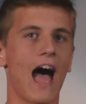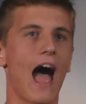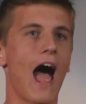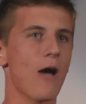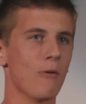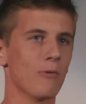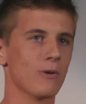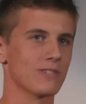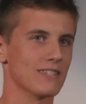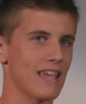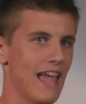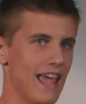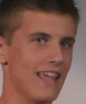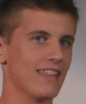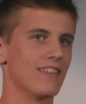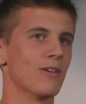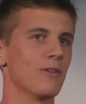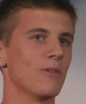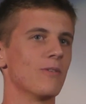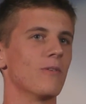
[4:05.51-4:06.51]
I was
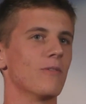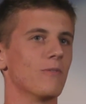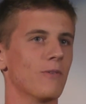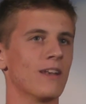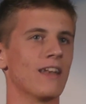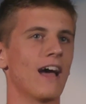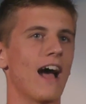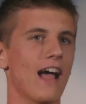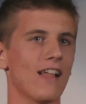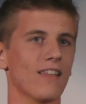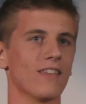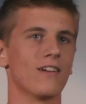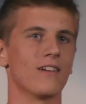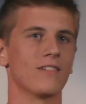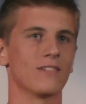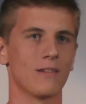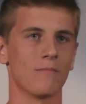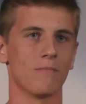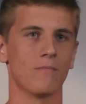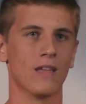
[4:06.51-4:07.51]
8 when I
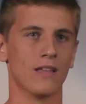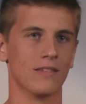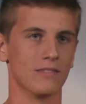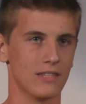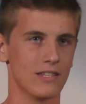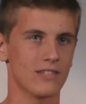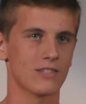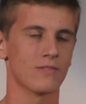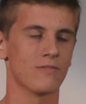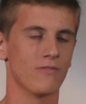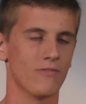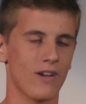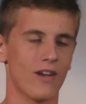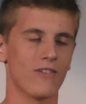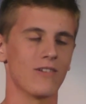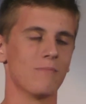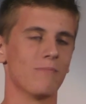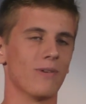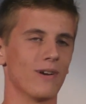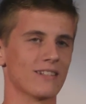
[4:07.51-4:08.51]
learned these
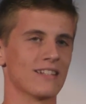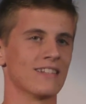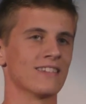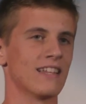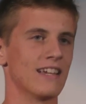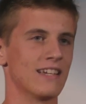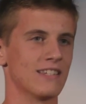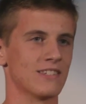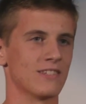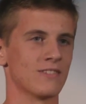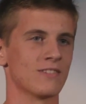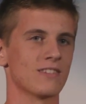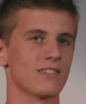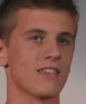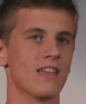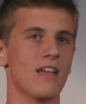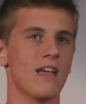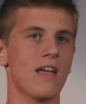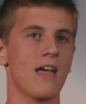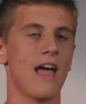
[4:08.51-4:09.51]
very important lessons.